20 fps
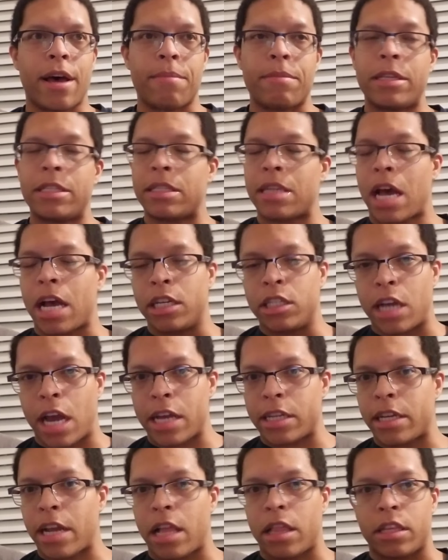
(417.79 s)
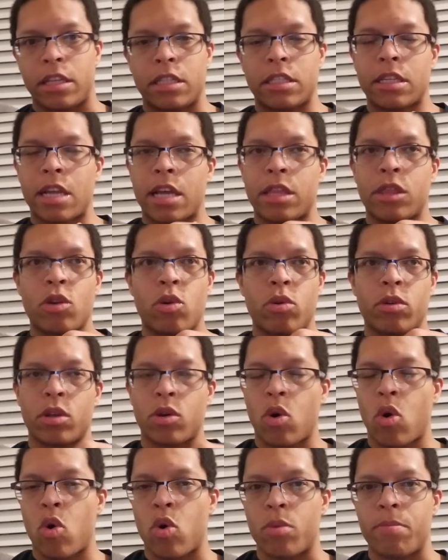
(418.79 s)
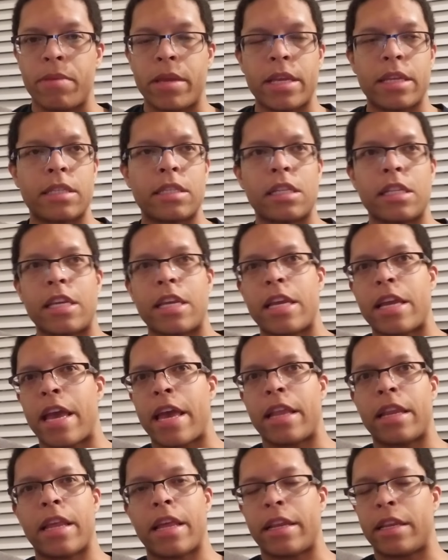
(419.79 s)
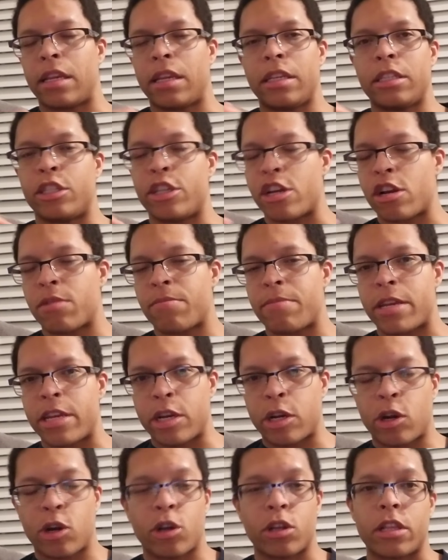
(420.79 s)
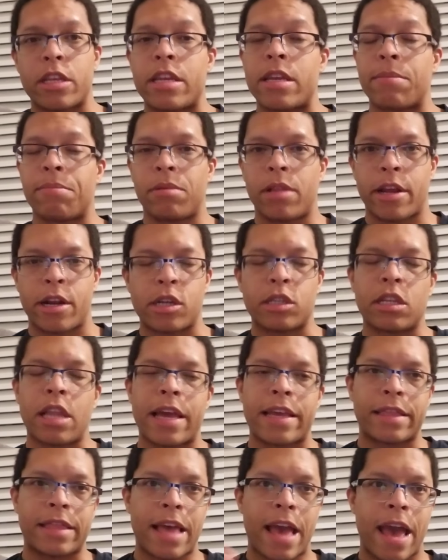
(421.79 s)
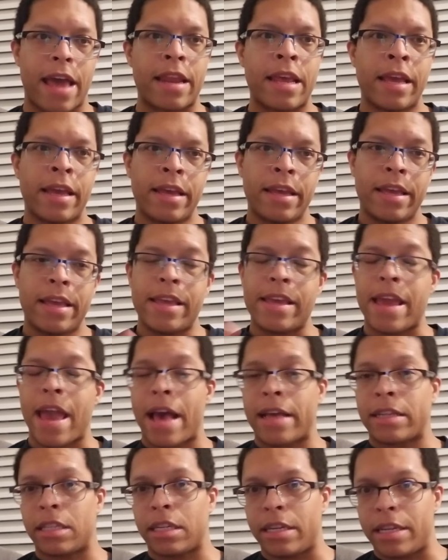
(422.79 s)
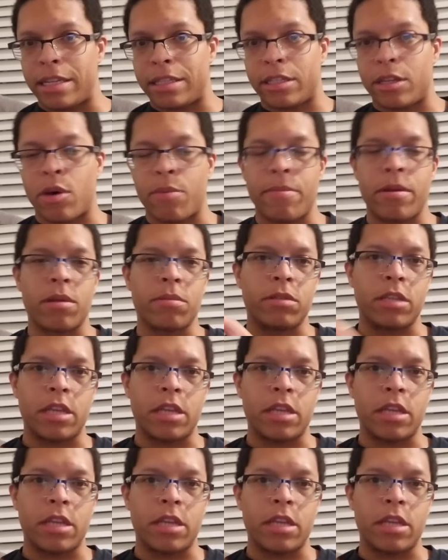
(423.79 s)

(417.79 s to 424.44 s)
he's not Josh Allen, he's not throwing a Cole Beasley and Jeremy Curley and players like that. He has a Denzel Mims,